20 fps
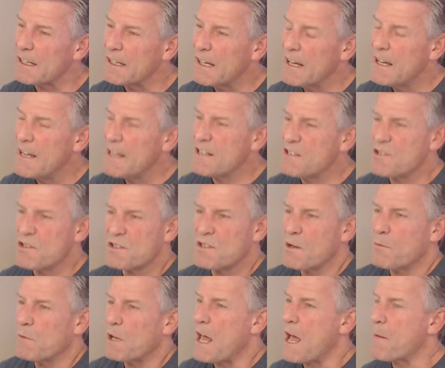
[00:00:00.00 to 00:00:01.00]
And it's just
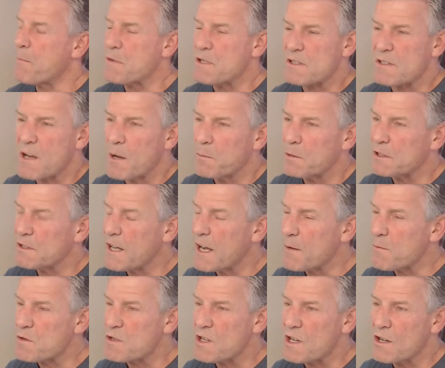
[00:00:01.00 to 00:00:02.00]
something that happens a couple of
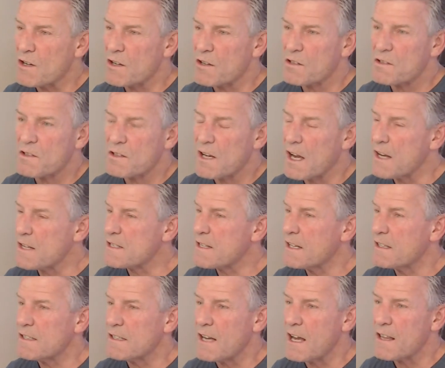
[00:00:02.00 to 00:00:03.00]
times a year. Guys
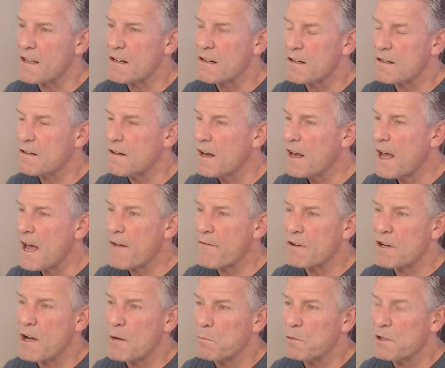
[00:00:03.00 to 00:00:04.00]
get together,
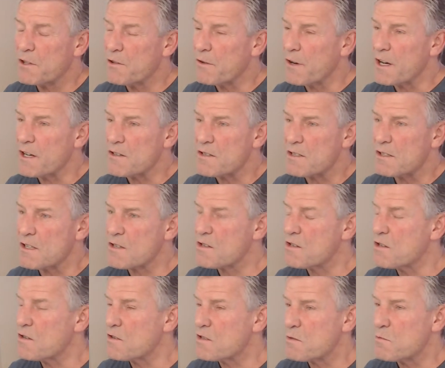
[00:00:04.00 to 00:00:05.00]
have a couple of drinks,
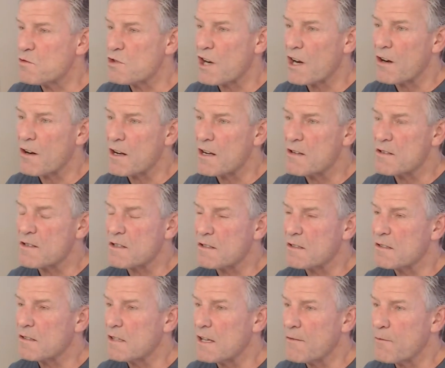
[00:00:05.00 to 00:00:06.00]
listen to some charities,
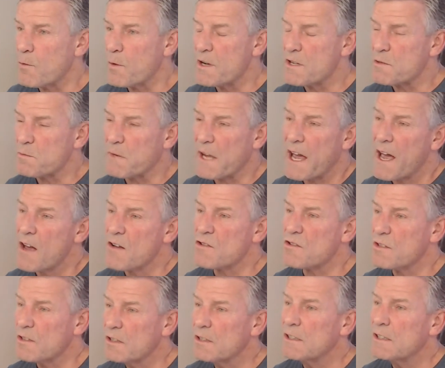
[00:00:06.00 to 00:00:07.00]
and give away some
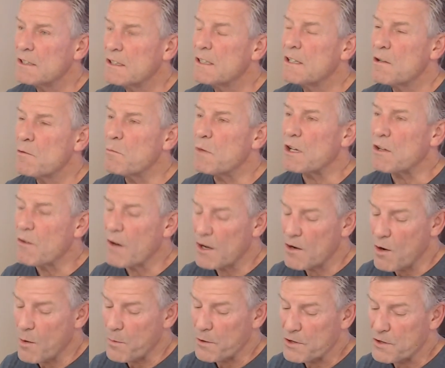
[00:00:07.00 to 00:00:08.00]
cash. Be a
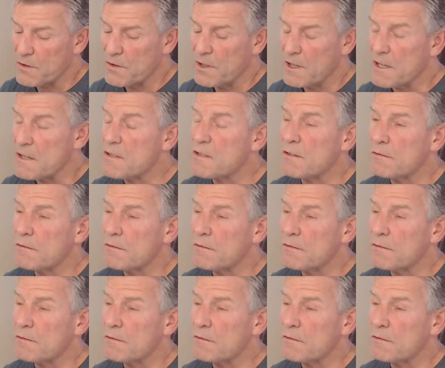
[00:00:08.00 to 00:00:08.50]
great opportunity.